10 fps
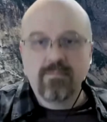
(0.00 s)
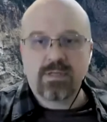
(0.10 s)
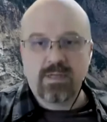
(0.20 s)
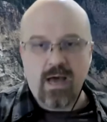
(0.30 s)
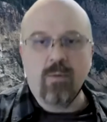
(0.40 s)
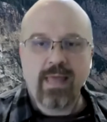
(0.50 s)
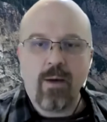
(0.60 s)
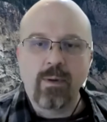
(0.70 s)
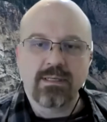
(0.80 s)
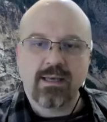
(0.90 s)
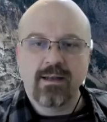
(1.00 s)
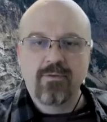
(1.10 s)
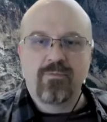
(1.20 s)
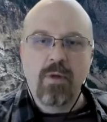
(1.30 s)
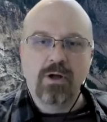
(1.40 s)
So that one's kind
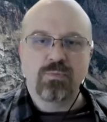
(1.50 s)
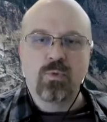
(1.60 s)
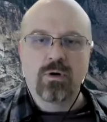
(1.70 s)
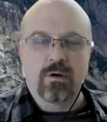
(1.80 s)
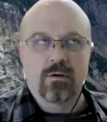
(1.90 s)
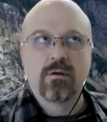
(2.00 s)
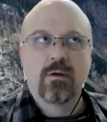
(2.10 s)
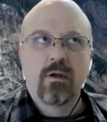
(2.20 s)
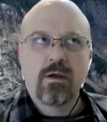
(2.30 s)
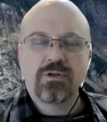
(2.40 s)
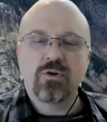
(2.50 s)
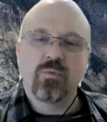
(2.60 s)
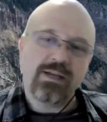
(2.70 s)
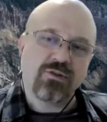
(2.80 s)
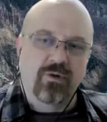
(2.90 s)
of much more
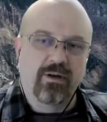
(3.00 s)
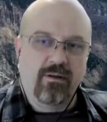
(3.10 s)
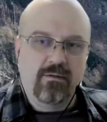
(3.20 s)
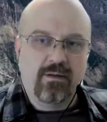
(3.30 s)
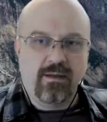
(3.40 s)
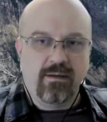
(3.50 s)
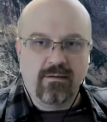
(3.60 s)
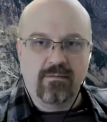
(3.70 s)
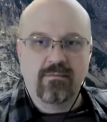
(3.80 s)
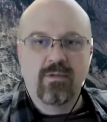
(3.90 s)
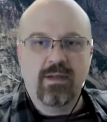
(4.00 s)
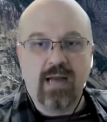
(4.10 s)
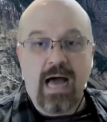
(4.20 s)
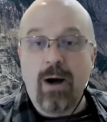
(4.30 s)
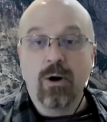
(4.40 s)
terrestrial in
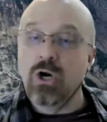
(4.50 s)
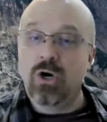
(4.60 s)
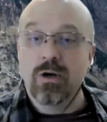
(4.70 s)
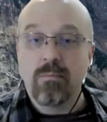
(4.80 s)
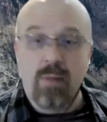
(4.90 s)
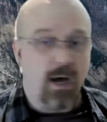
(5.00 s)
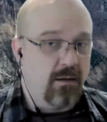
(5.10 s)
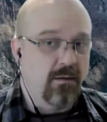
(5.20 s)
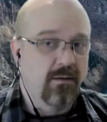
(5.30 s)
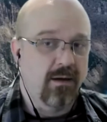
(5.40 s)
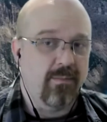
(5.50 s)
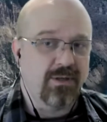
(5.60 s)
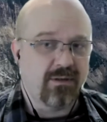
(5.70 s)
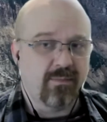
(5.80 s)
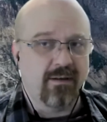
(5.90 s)
our current model, I'm
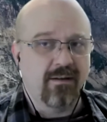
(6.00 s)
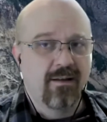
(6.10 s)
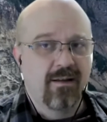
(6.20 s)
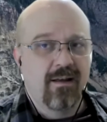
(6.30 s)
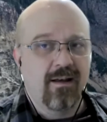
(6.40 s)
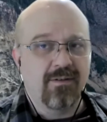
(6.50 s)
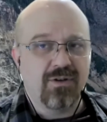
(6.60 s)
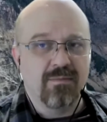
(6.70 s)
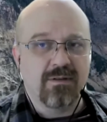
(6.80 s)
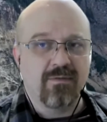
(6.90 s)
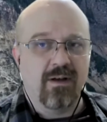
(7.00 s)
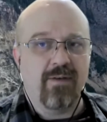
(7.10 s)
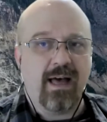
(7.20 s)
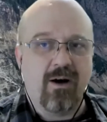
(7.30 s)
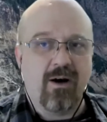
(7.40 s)
assuming, in terms of
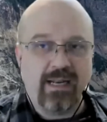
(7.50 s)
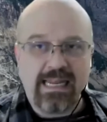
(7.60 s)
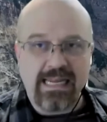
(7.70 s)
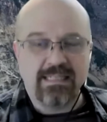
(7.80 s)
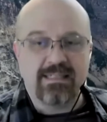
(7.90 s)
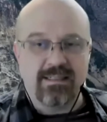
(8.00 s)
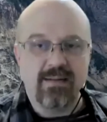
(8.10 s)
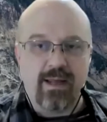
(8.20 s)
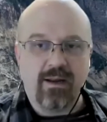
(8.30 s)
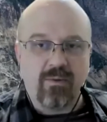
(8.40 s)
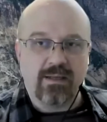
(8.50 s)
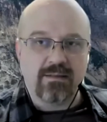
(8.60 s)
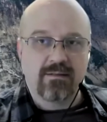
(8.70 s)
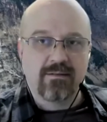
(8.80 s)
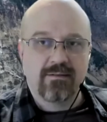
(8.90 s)
how it heats in many ways.